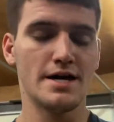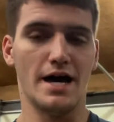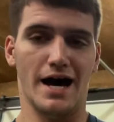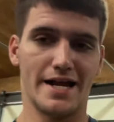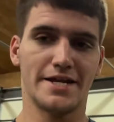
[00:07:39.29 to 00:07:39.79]

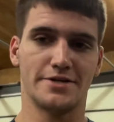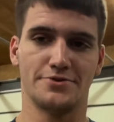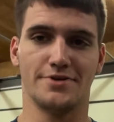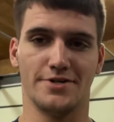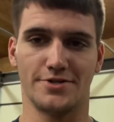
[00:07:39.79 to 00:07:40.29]
I didn't do
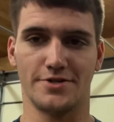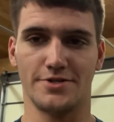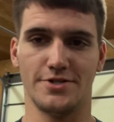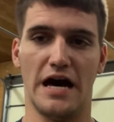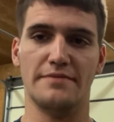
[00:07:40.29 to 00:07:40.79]
such a
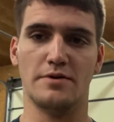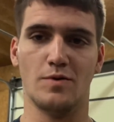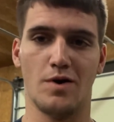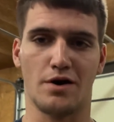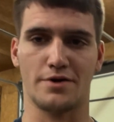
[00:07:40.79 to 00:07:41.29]
good job at
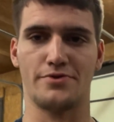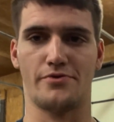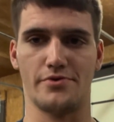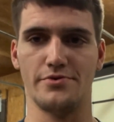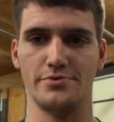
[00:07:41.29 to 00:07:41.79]
walking
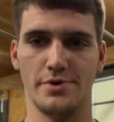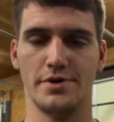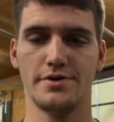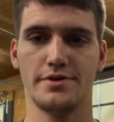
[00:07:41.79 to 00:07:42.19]
through